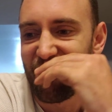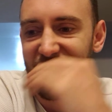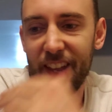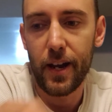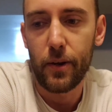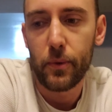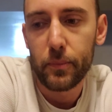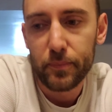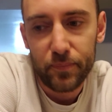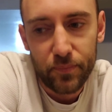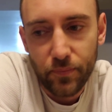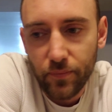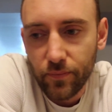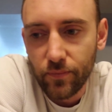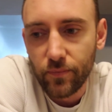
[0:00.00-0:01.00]
Now,
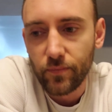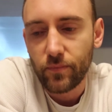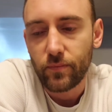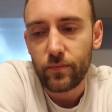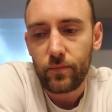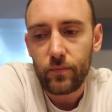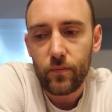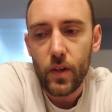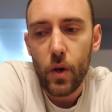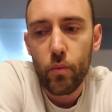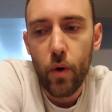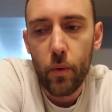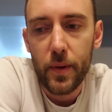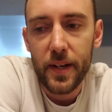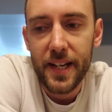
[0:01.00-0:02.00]

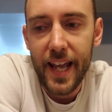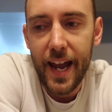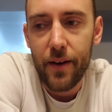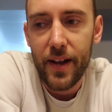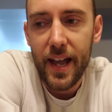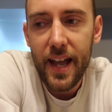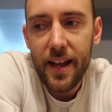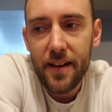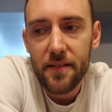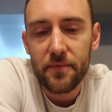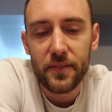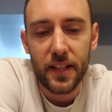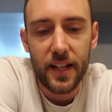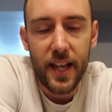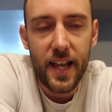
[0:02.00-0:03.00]
what we now have
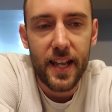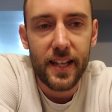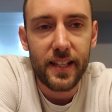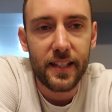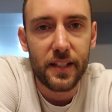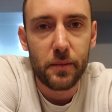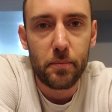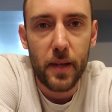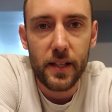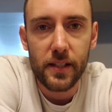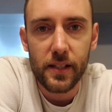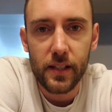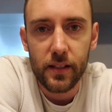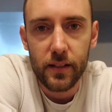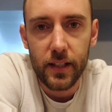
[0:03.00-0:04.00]
today is
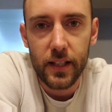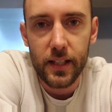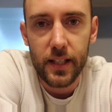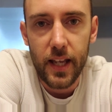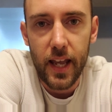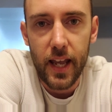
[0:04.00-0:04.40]
basically